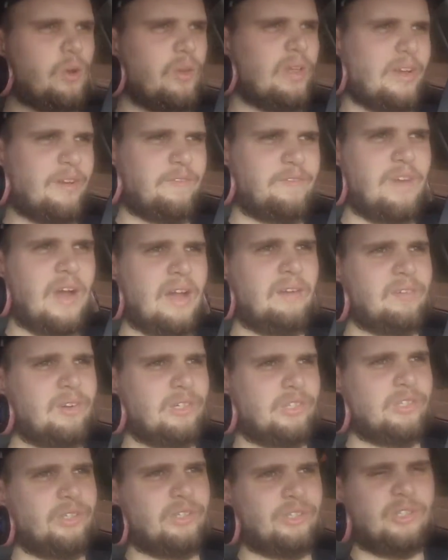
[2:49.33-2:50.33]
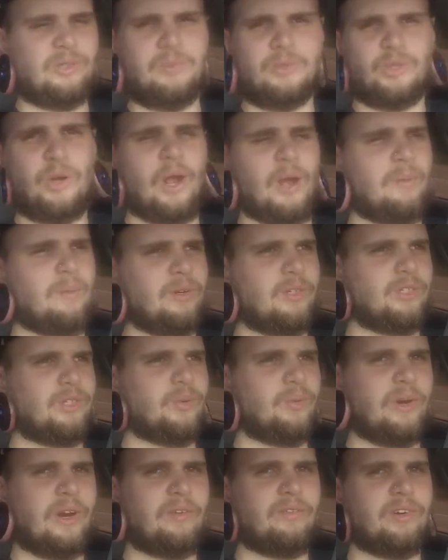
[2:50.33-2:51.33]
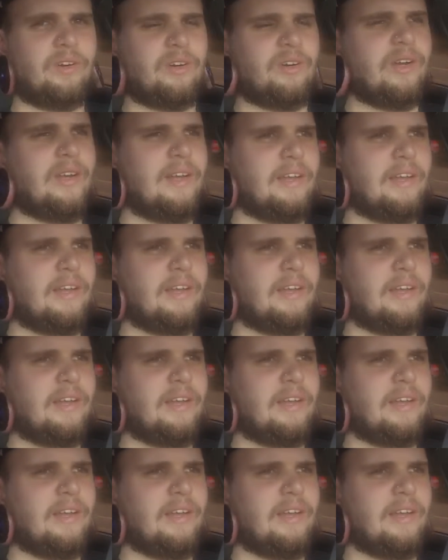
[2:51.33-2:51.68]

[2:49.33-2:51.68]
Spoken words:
like 500 subscribers or whatever,